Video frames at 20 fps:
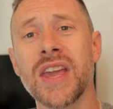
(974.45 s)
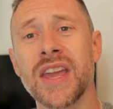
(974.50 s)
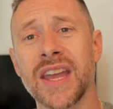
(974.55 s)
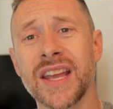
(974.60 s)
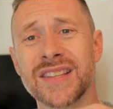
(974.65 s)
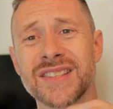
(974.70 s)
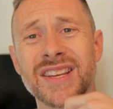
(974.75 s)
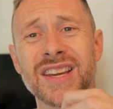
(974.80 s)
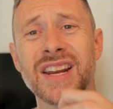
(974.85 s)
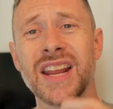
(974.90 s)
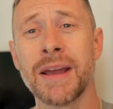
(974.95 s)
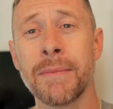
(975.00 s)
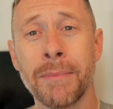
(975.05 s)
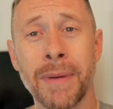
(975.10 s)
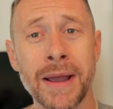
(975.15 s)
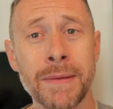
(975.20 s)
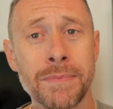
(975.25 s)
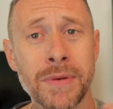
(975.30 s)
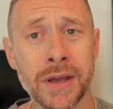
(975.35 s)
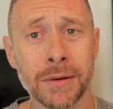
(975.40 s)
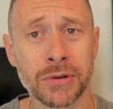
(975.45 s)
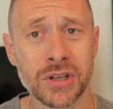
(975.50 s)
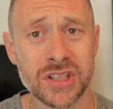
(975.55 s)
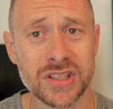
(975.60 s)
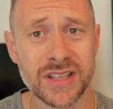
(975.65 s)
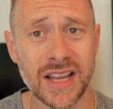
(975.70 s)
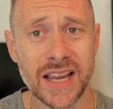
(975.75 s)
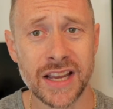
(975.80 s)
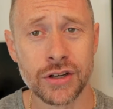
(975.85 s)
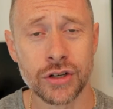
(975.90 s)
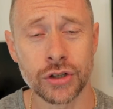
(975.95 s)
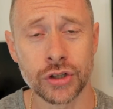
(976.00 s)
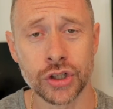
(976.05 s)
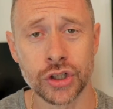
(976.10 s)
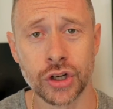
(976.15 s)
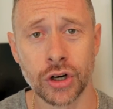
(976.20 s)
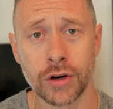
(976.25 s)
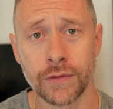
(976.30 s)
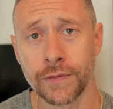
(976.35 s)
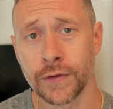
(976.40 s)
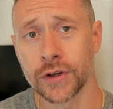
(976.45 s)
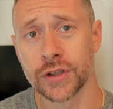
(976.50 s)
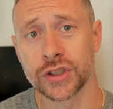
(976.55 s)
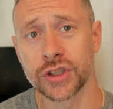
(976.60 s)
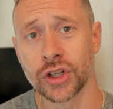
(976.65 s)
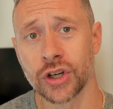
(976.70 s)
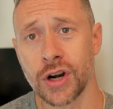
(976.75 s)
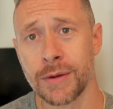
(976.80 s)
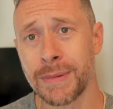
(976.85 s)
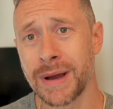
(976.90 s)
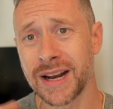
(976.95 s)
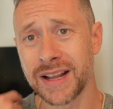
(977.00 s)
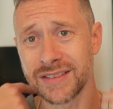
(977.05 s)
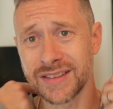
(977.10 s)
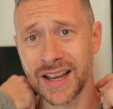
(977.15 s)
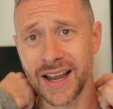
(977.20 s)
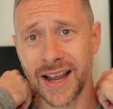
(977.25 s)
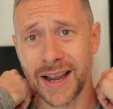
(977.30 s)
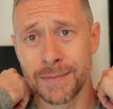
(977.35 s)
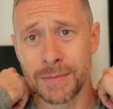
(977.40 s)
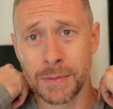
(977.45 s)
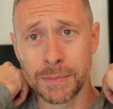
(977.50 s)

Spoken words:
It might be able to stay in your shirt for a certain amount of time,